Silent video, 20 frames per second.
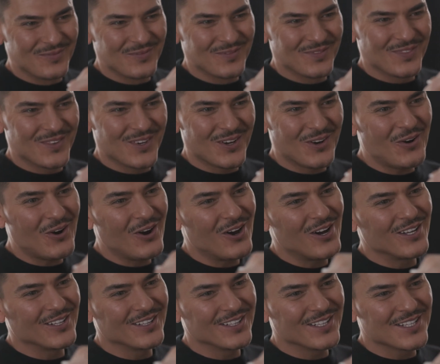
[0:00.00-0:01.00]
the beauty
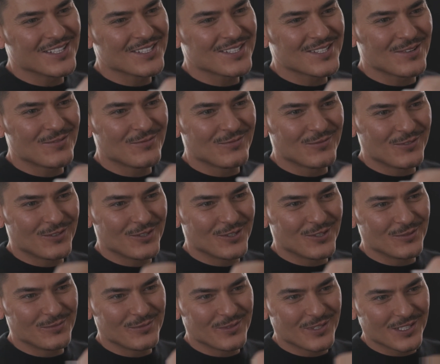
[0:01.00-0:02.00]
ring, I was really
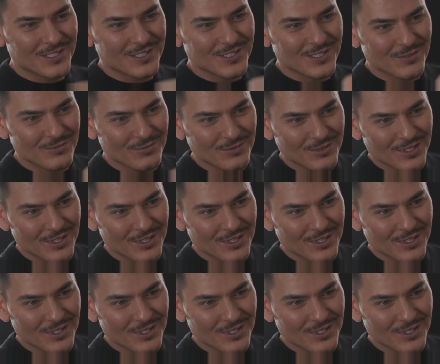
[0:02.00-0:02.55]
excited because lighting for